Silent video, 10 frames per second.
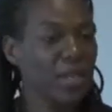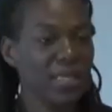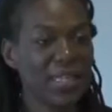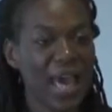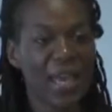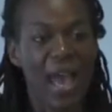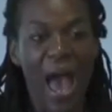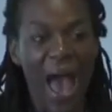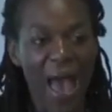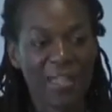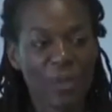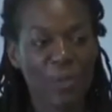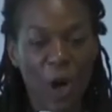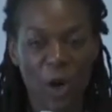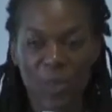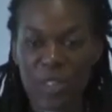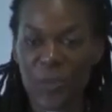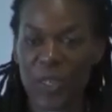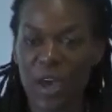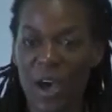is that as
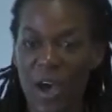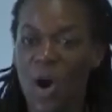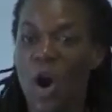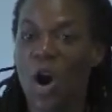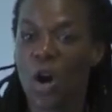departments become